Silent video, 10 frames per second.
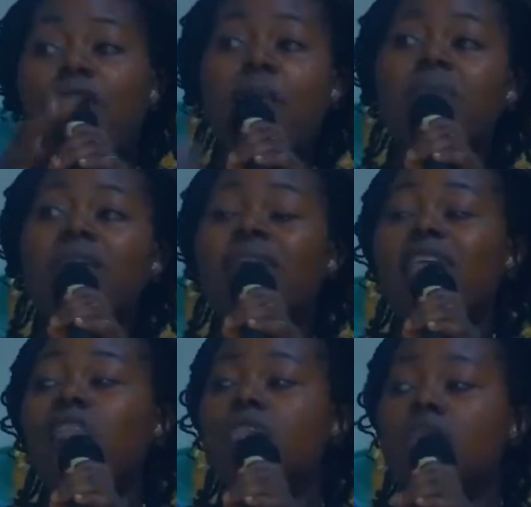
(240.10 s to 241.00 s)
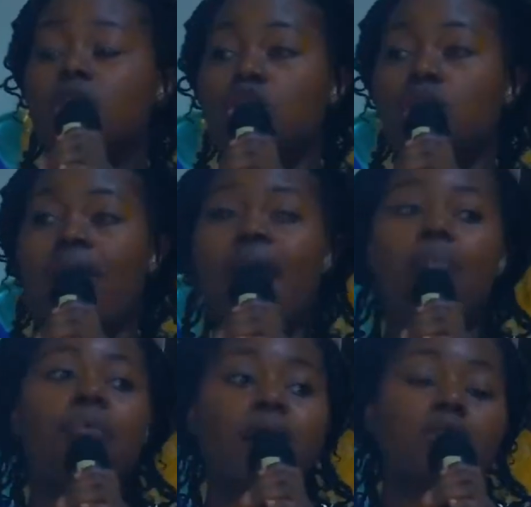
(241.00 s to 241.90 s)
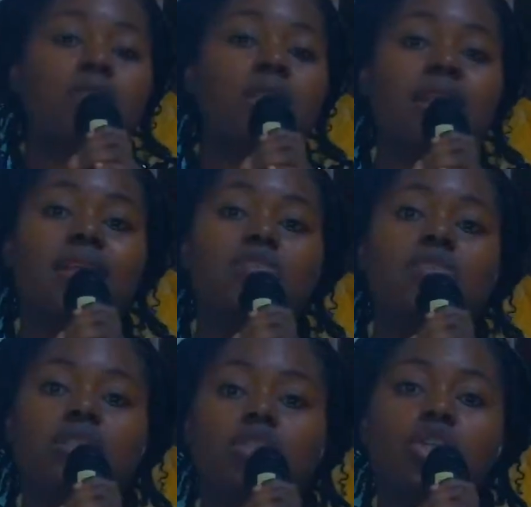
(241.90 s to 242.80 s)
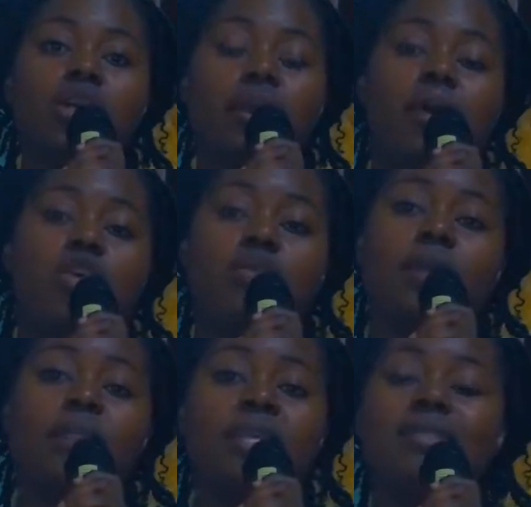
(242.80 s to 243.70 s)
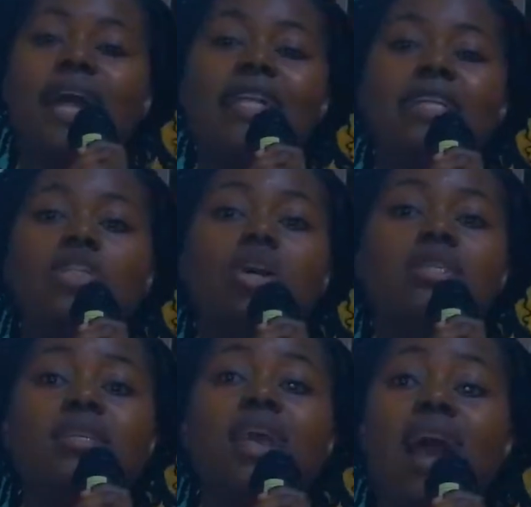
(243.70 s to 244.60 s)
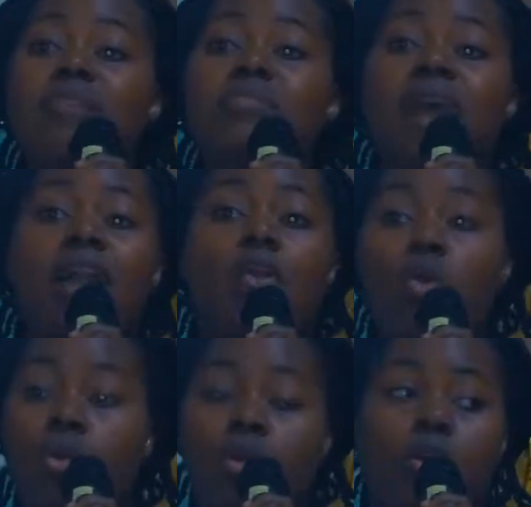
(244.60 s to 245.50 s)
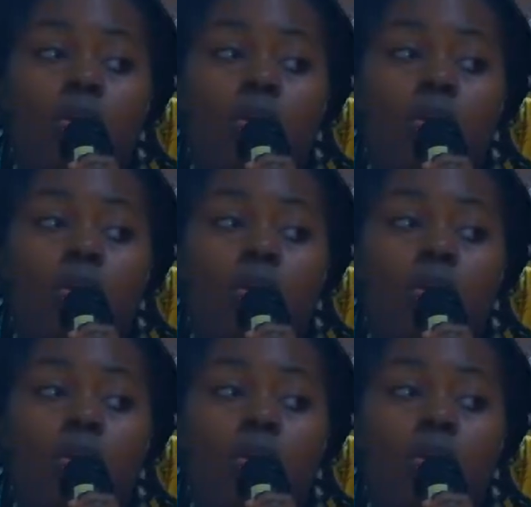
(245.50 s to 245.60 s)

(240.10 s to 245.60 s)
me, there's no decision, I am proud to say, there's no decision that my husband makes that he doesn't carry me along.